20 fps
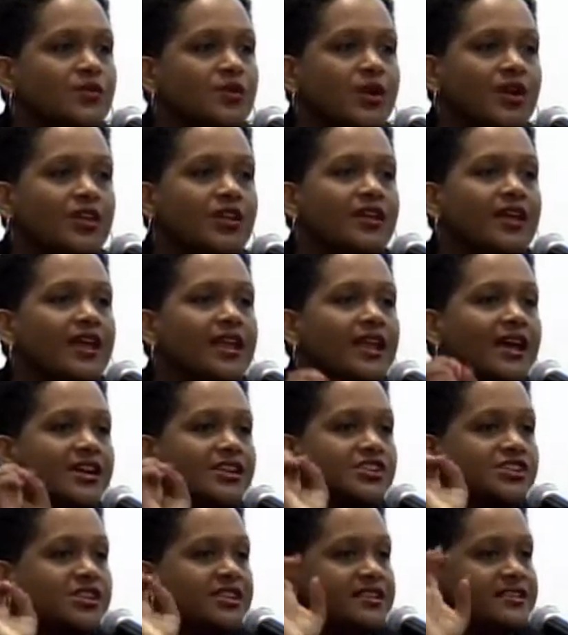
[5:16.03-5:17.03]
where you can
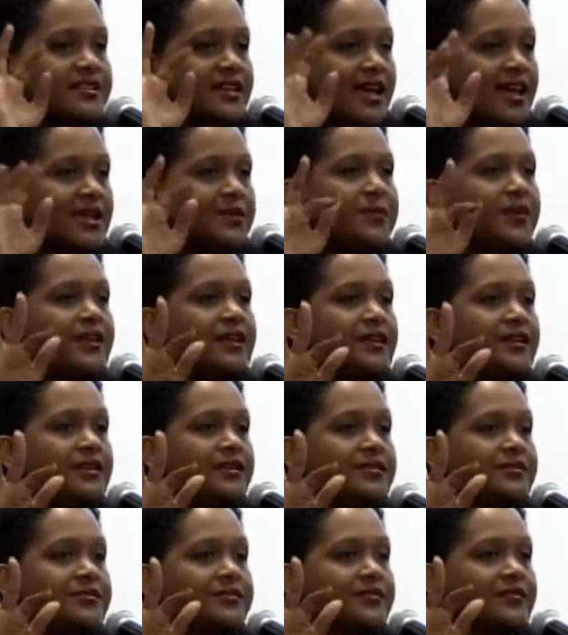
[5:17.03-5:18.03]
actually type
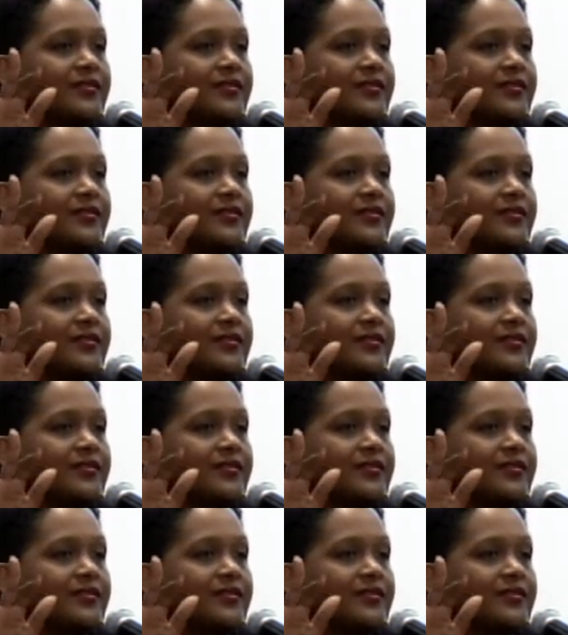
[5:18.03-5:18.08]
in